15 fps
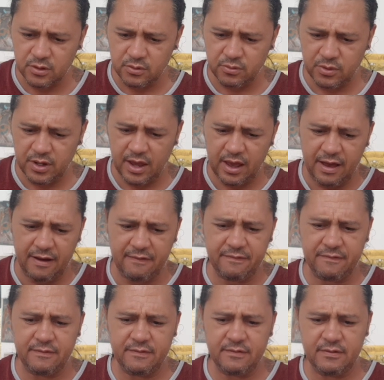we
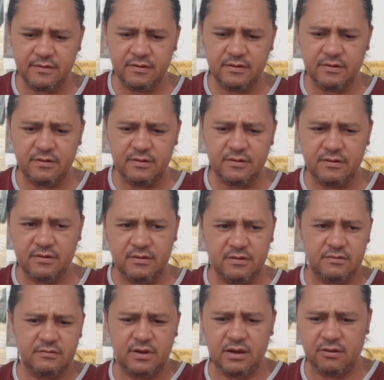have
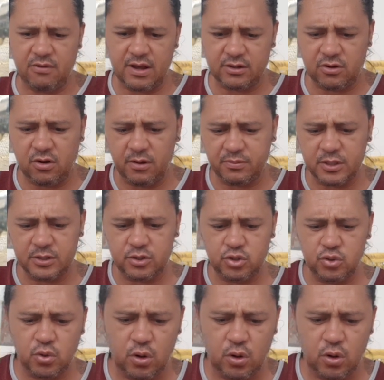a quadcopter too